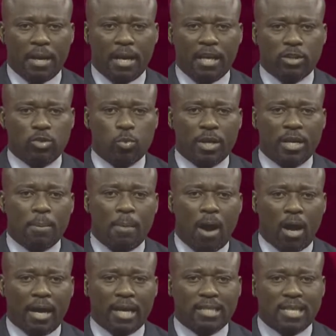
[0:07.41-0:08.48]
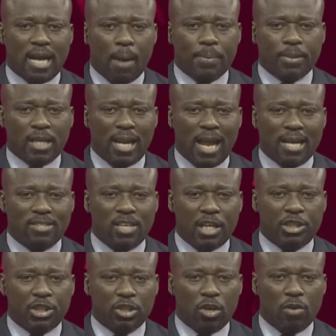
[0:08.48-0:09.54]
group of companies with a market
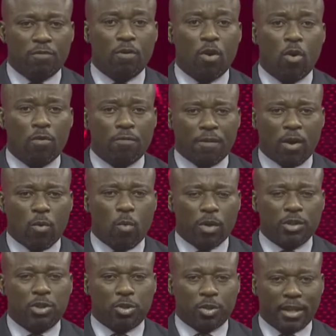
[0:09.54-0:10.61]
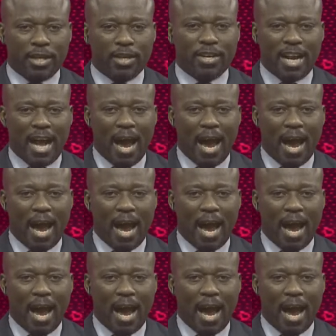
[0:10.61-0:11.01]
capitalization of over 1